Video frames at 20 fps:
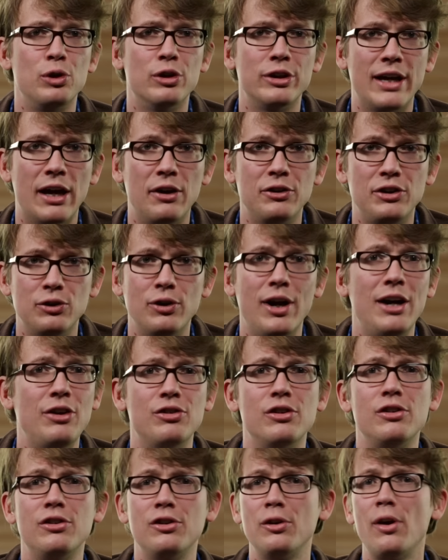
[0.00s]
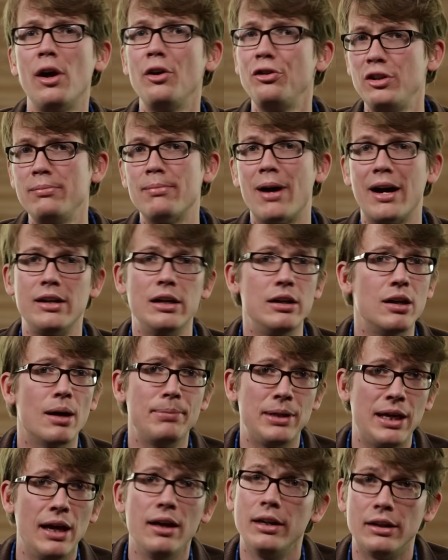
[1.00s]
your calculations or else you might end
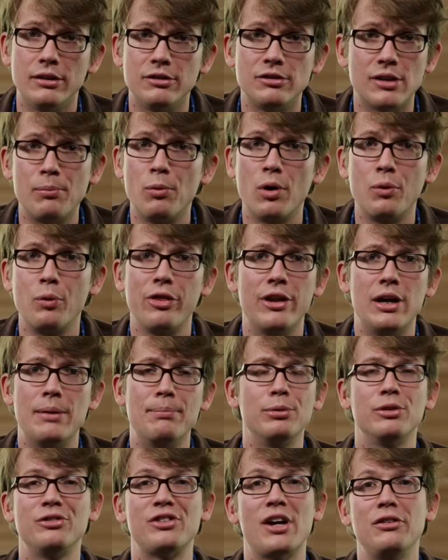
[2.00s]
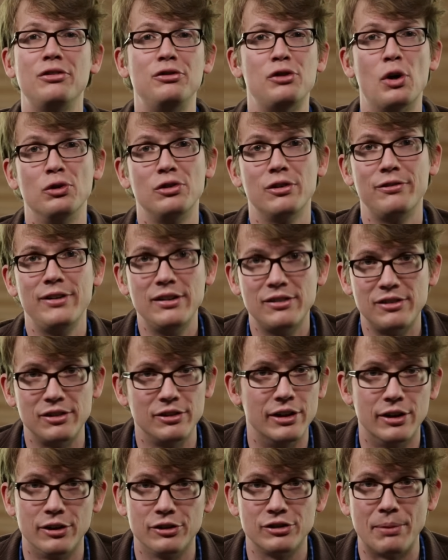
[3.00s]
up killing someone with an imprecise dose of
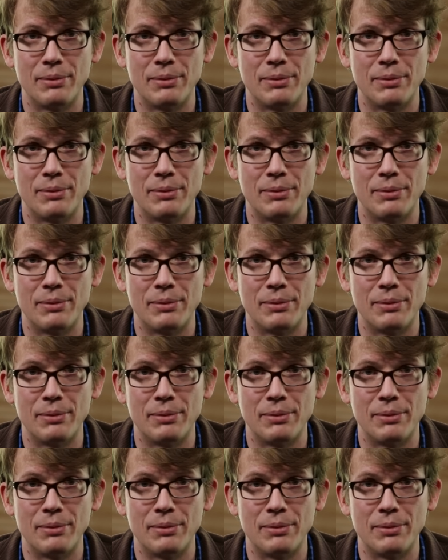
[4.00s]
insulin or